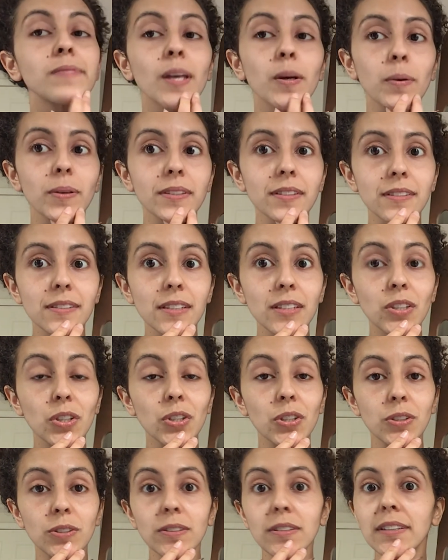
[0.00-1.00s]
What does a
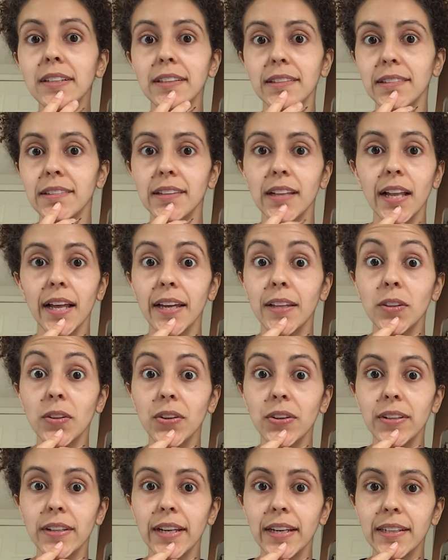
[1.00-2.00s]
curious line
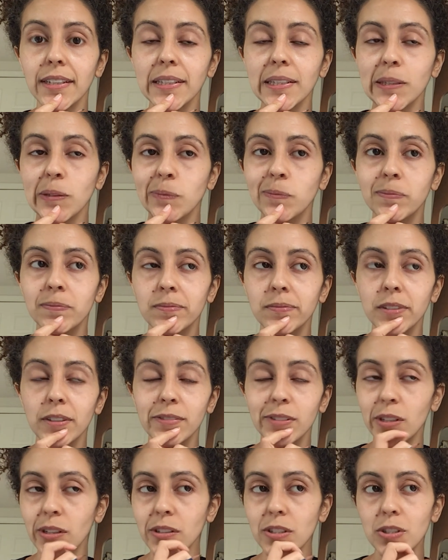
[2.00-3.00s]
look like?
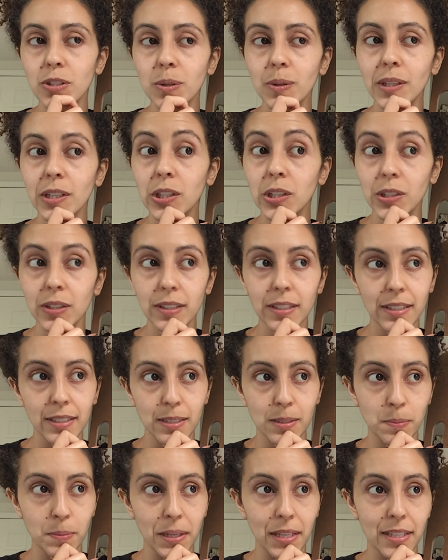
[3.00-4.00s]
If you're not sure what
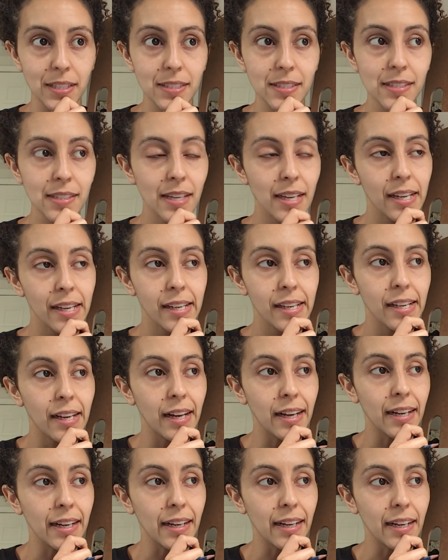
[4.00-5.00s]
curious means,
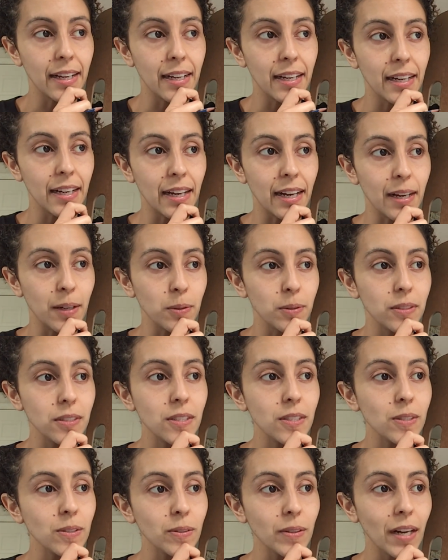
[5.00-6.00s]
I would
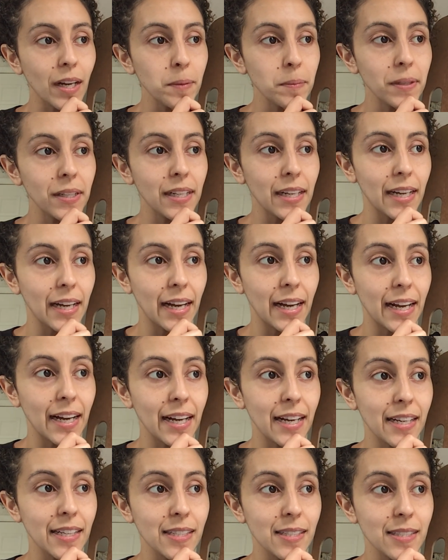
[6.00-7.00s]
describe it
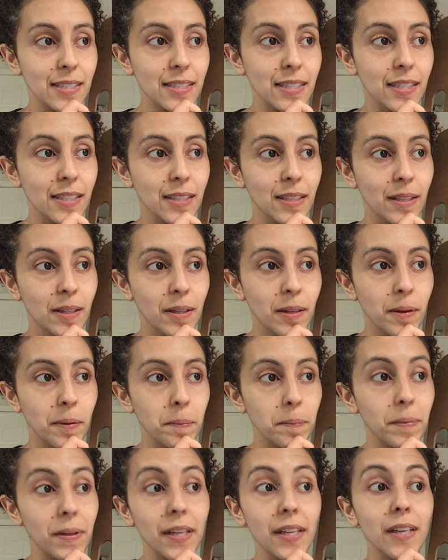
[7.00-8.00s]
as
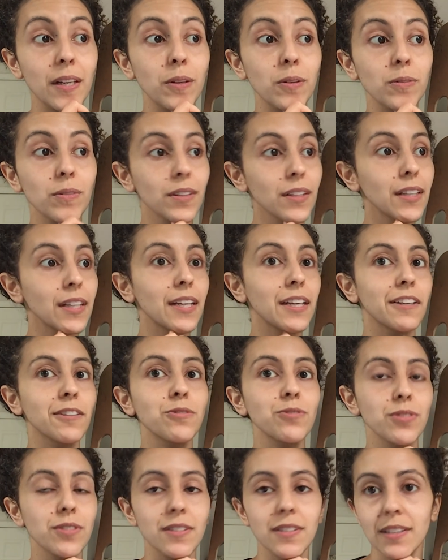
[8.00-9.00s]
being really
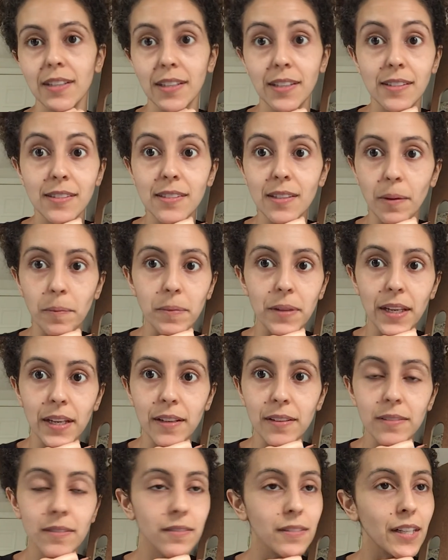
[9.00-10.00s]
interested in
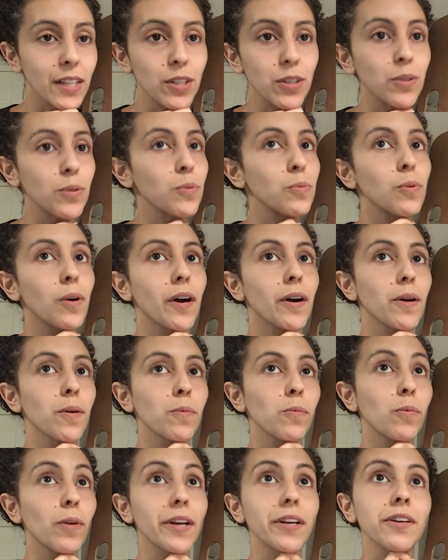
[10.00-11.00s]
something. Like you are
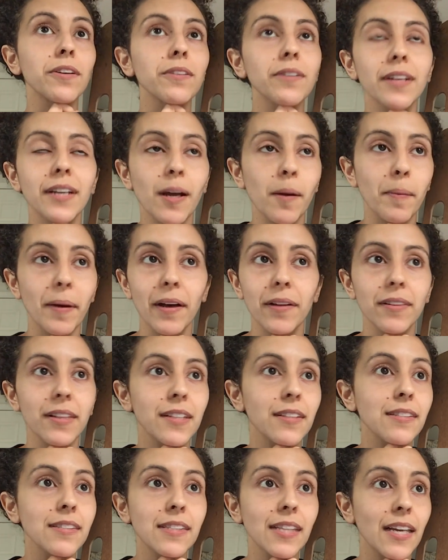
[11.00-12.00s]
wondering about
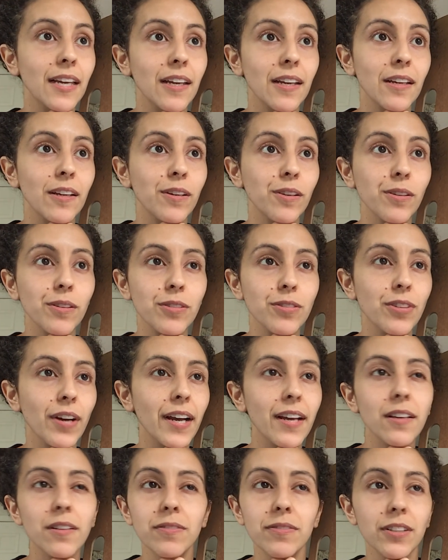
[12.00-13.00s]
this thing, you're
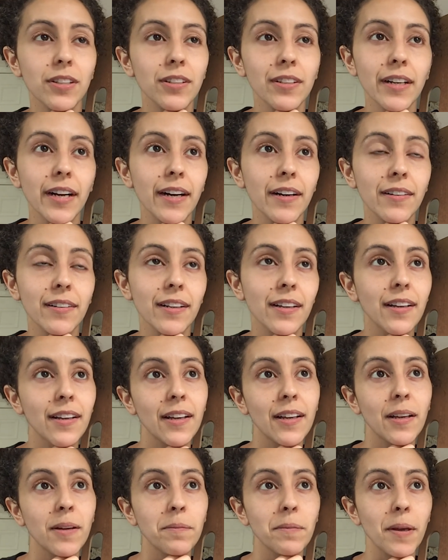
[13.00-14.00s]
trying to figure out
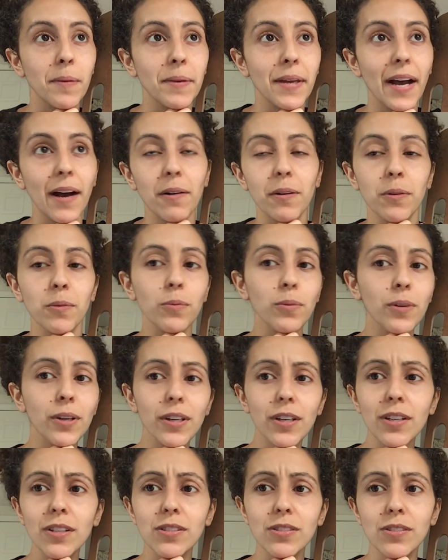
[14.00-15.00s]
maybe how it
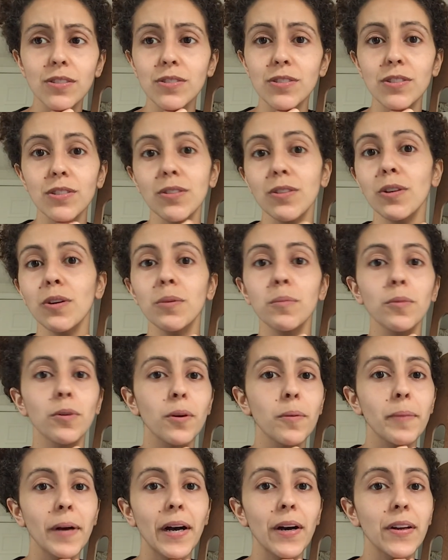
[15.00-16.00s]
works or just learn more
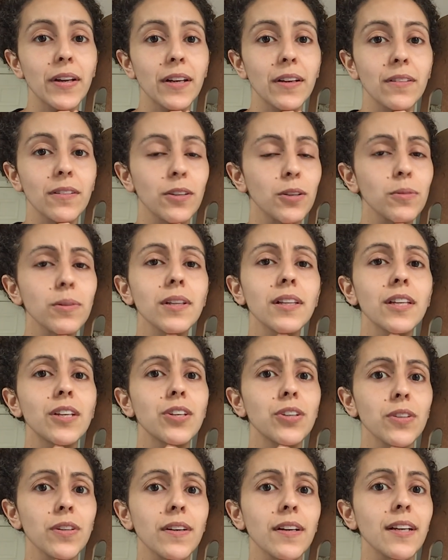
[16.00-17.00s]
about it. You're really
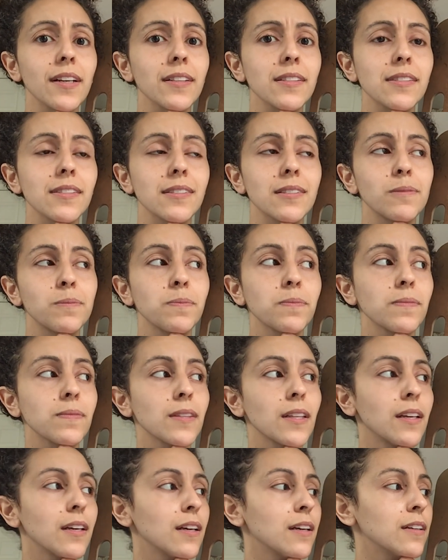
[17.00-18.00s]
curious.
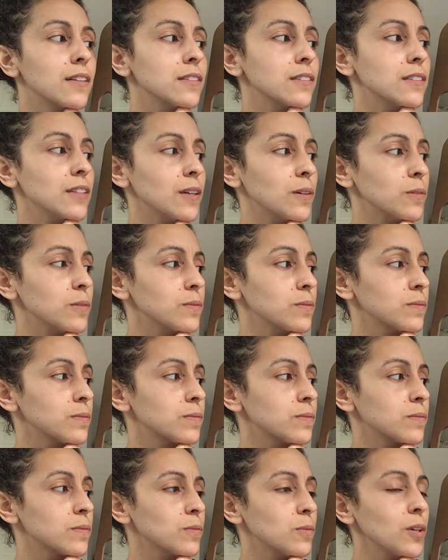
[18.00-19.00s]
So,
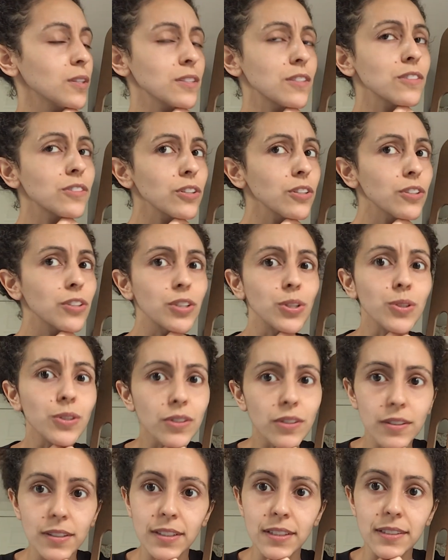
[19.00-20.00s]
what does your
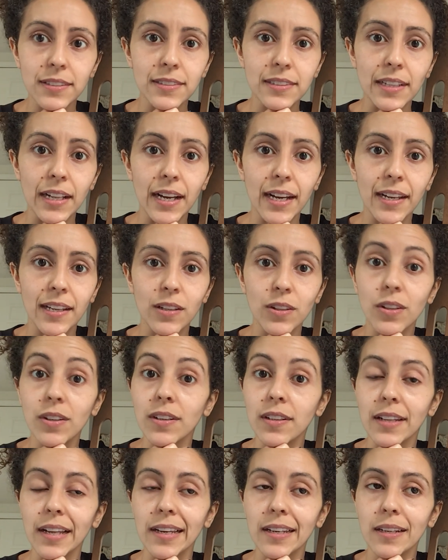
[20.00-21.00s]
curious line
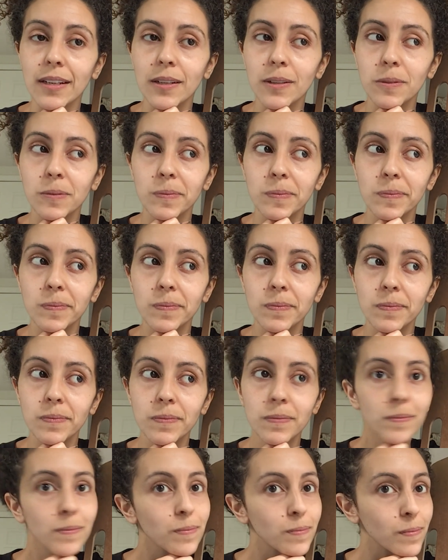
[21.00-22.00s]
look like?
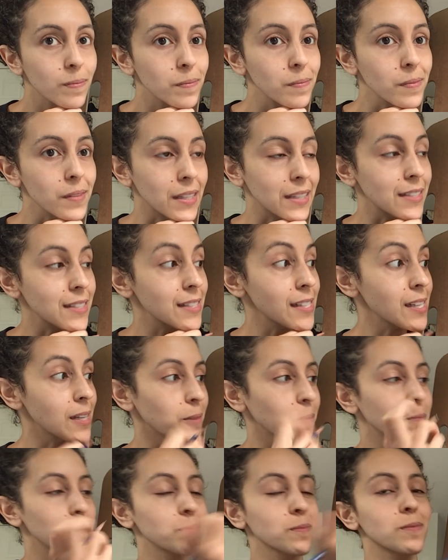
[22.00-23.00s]
Let's
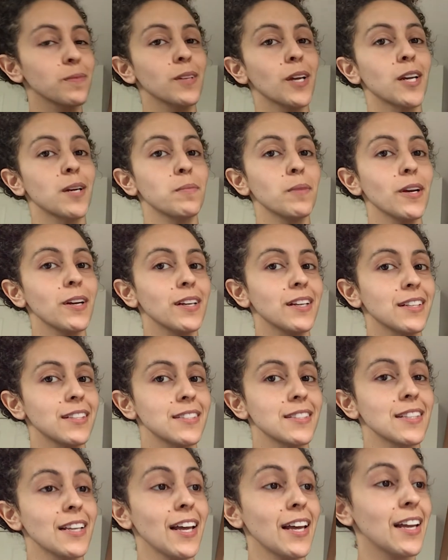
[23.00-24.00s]
see. On your mark,
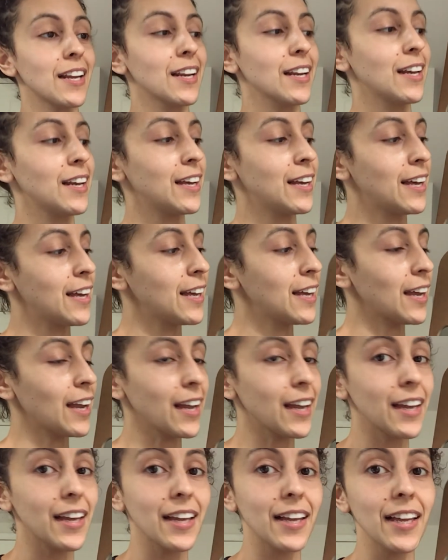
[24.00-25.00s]
get set,
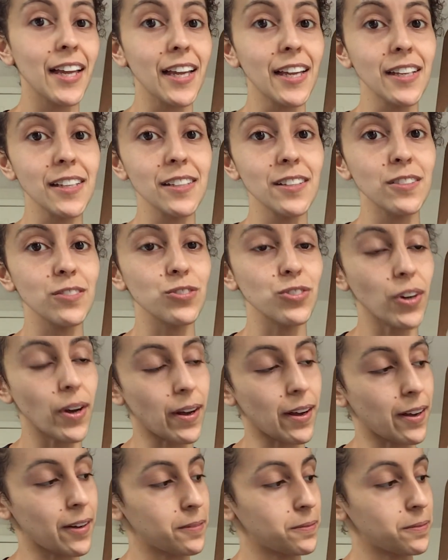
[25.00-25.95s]
and draw.